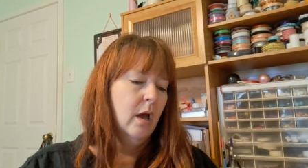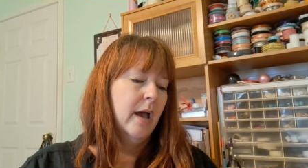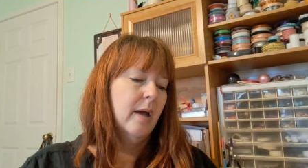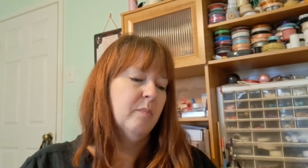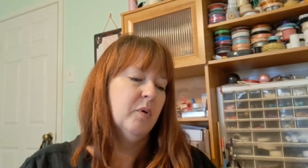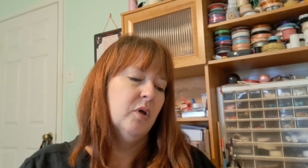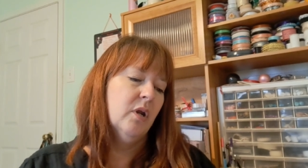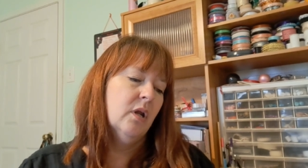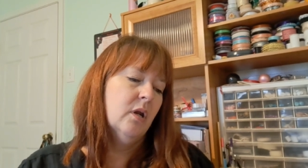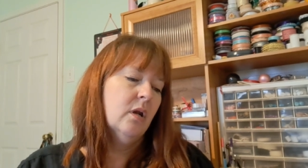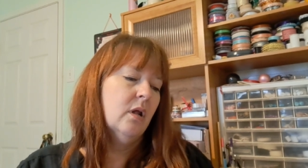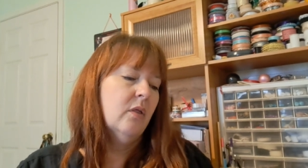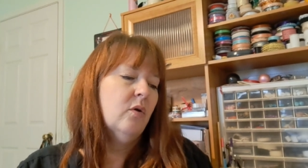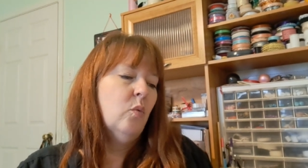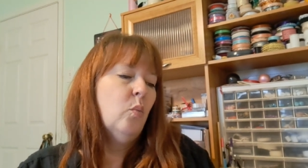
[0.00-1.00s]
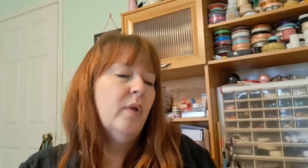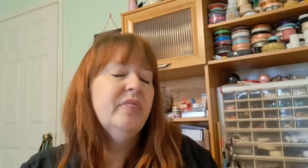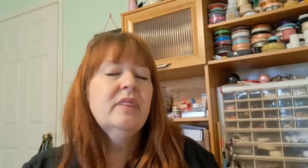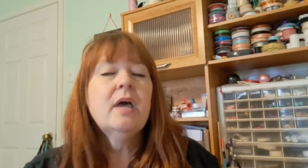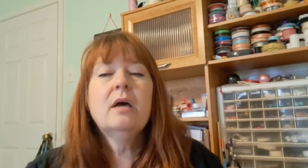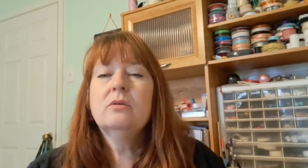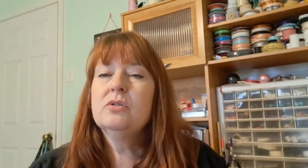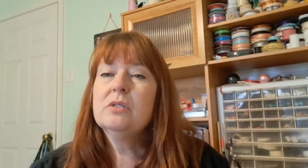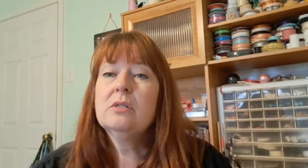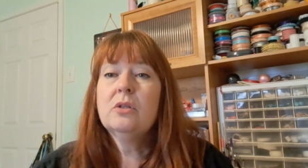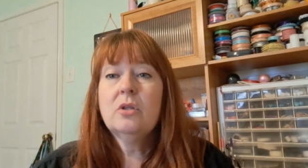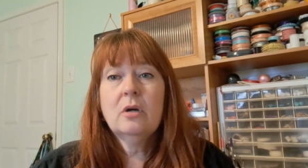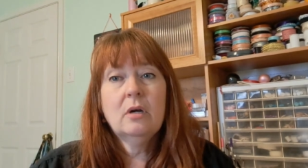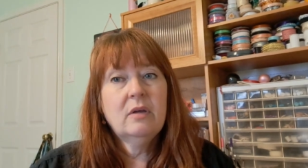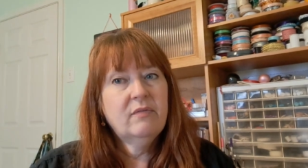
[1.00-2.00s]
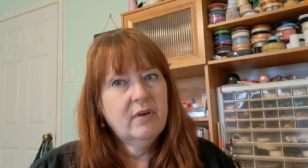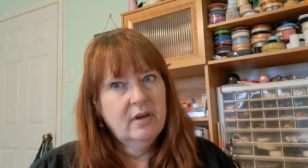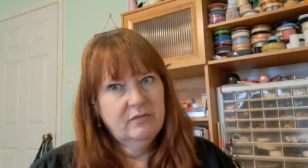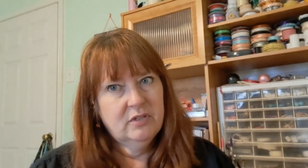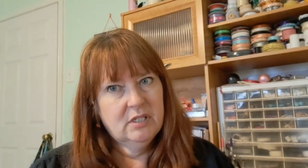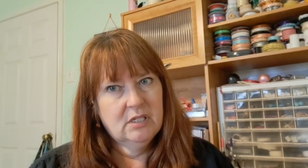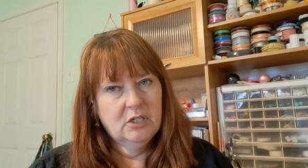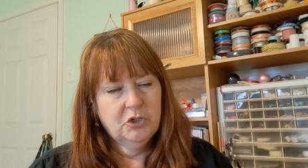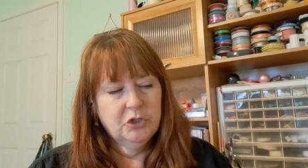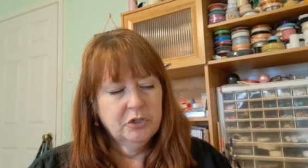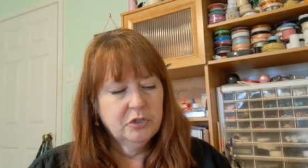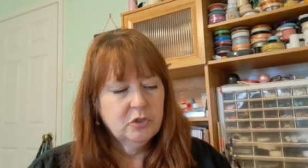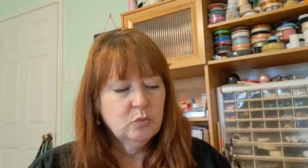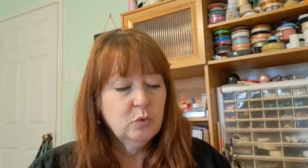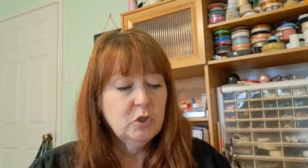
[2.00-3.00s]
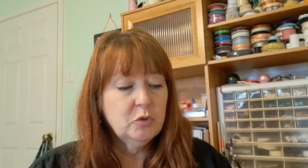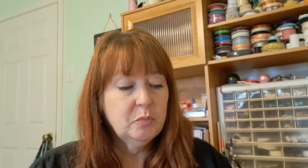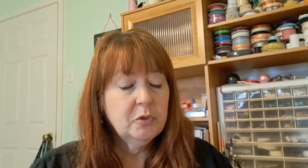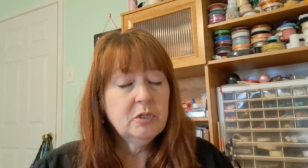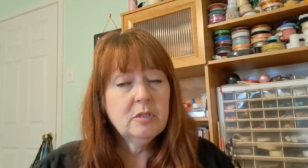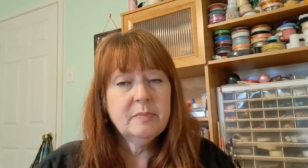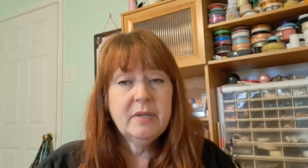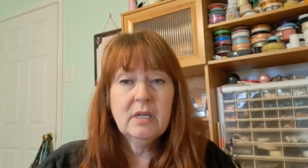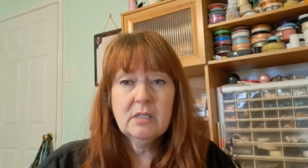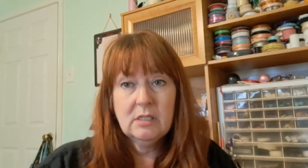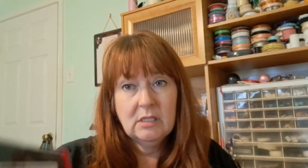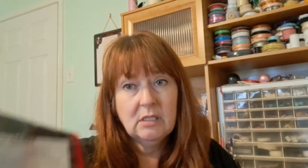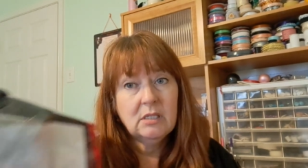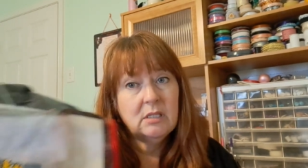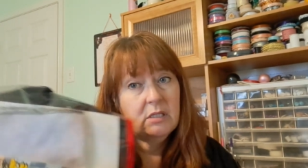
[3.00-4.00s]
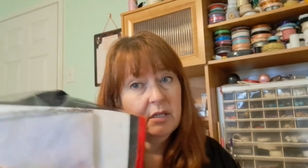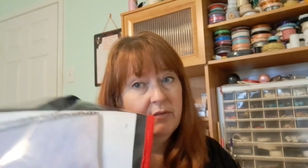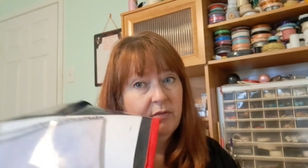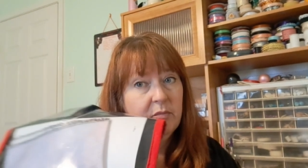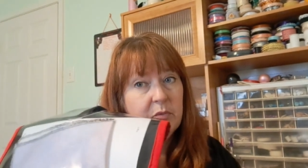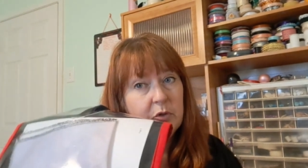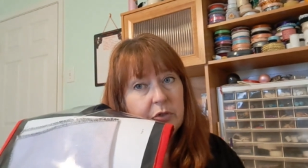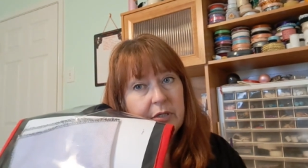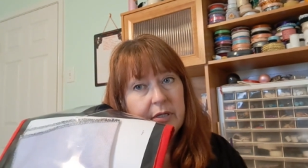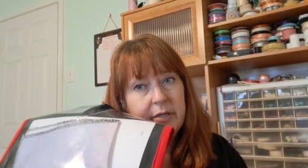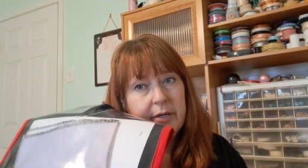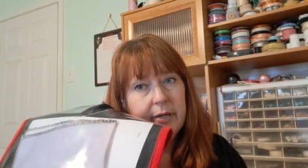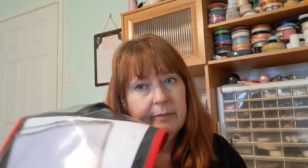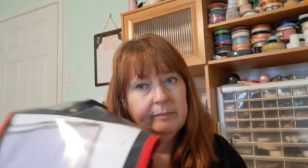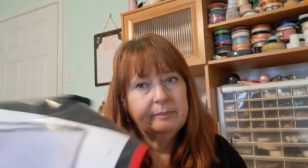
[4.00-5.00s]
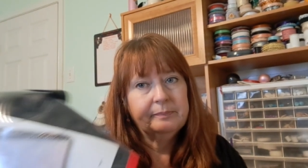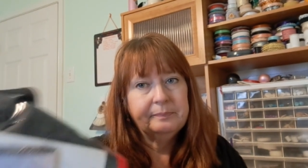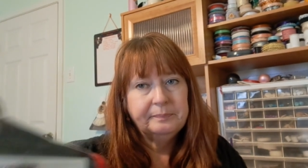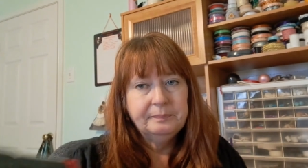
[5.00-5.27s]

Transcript: I put in another 1,035 stitches, which puts me at 67% done.